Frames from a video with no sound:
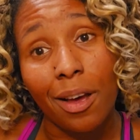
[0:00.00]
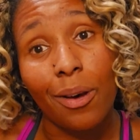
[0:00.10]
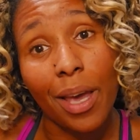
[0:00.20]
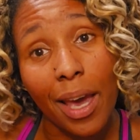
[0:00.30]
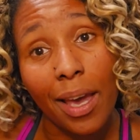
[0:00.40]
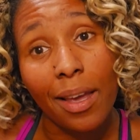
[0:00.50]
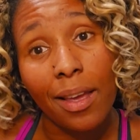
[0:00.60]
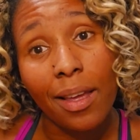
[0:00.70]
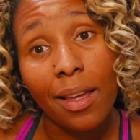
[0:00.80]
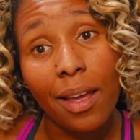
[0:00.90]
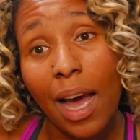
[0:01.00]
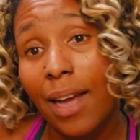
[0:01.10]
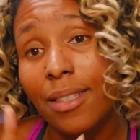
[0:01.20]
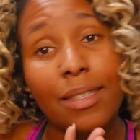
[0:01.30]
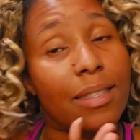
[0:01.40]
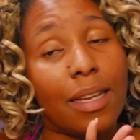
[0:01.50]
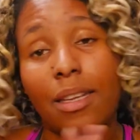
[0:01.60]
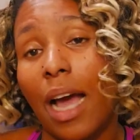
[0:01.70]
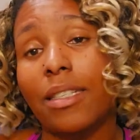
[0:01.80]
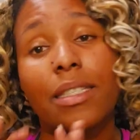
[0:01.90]
Okay, I just
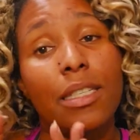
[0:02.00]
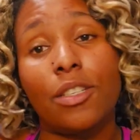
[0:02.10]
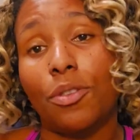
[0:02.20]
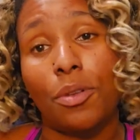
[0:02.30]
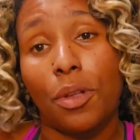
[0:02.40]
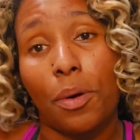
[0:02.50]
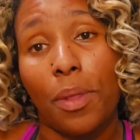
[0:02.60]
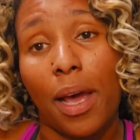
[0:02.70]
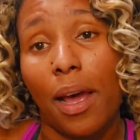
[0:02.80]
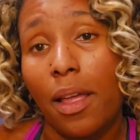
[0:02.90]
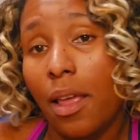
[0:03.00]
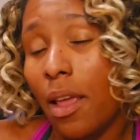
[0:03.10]
I just need you to know that.